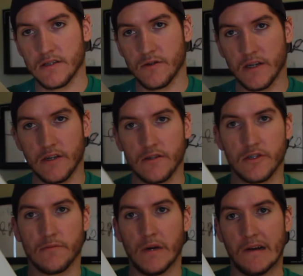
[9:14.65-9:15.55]
So here's
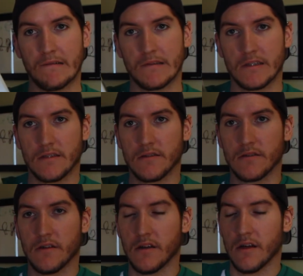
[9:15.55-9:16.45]
your box.
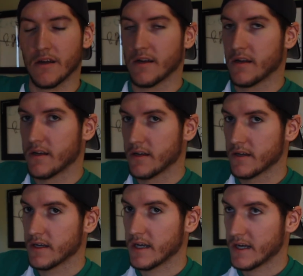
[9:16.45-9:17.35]

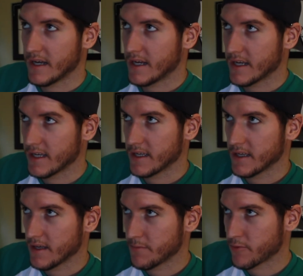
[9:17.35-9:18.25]
I
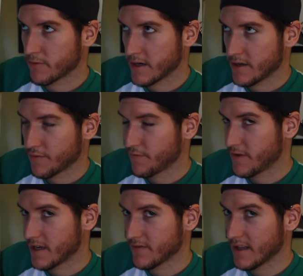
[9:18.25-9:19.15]
am around
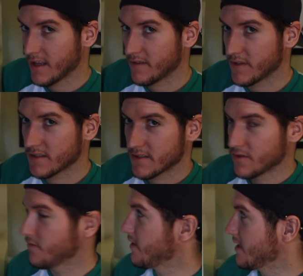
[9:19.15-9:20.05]
5'11",
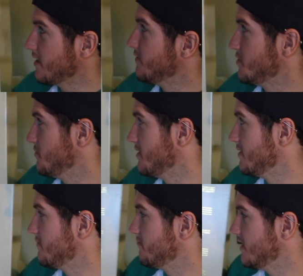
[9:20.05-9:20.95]
so if that gives you a
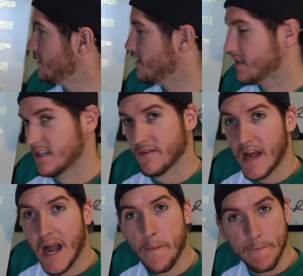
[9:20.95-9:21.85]
decent idea of
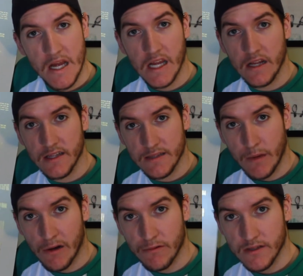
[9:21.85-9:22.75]
how big this
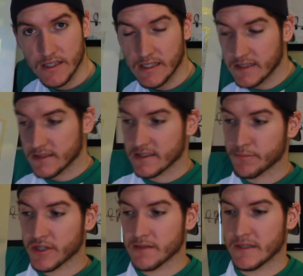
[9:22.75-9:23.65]
box is, it's
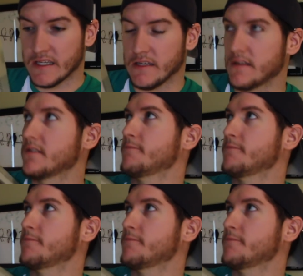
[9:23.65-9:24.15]
pretty big.